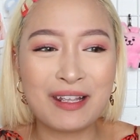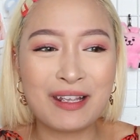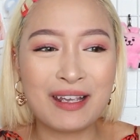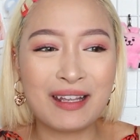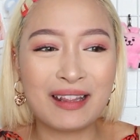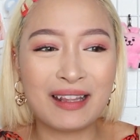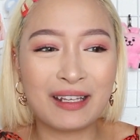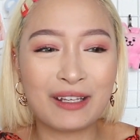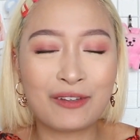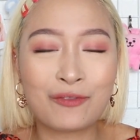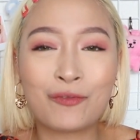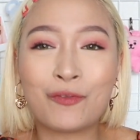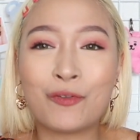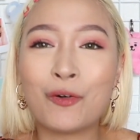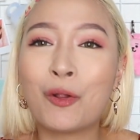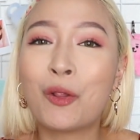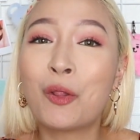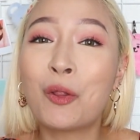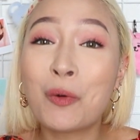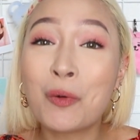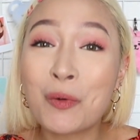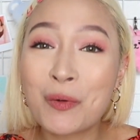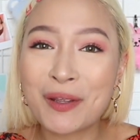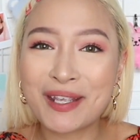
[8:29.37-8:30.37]
like
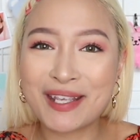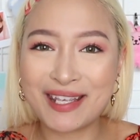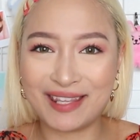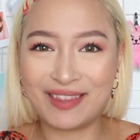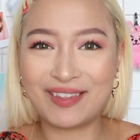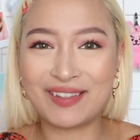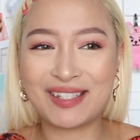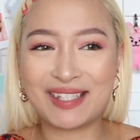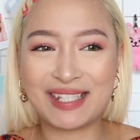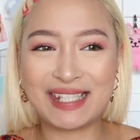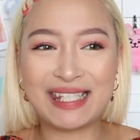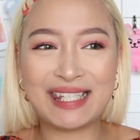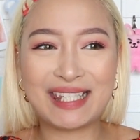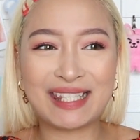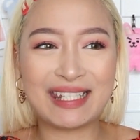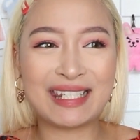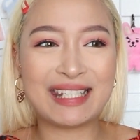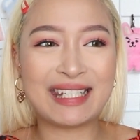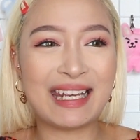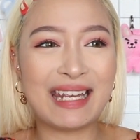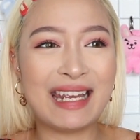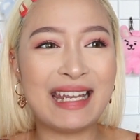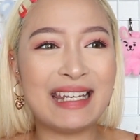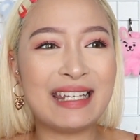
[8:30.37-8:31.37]
following it the season
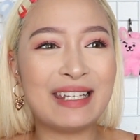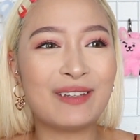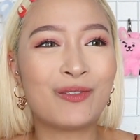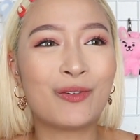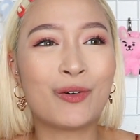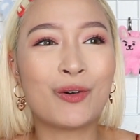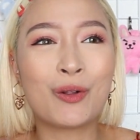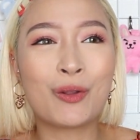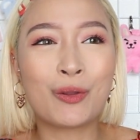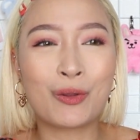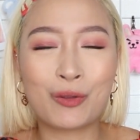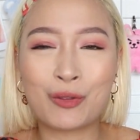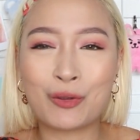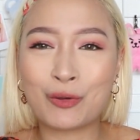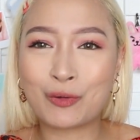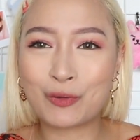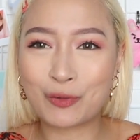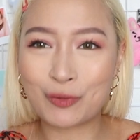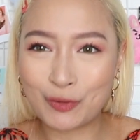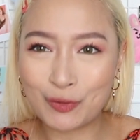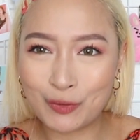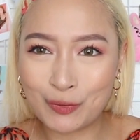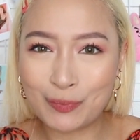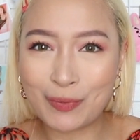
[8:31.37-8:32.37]
and follow the
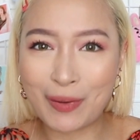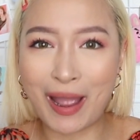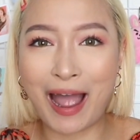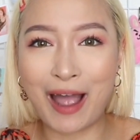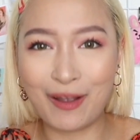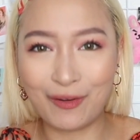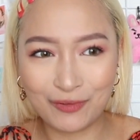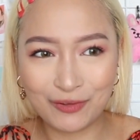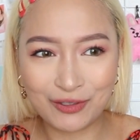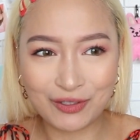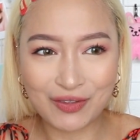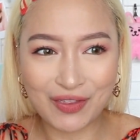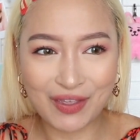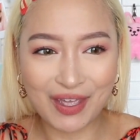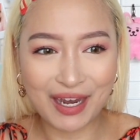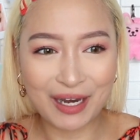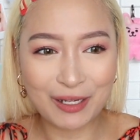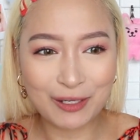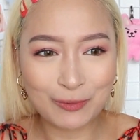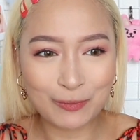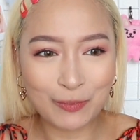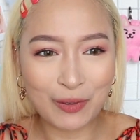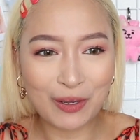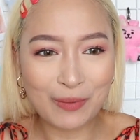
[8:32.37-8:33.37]
group after that
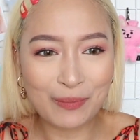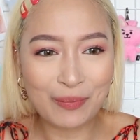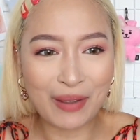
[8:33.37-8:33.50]
as well,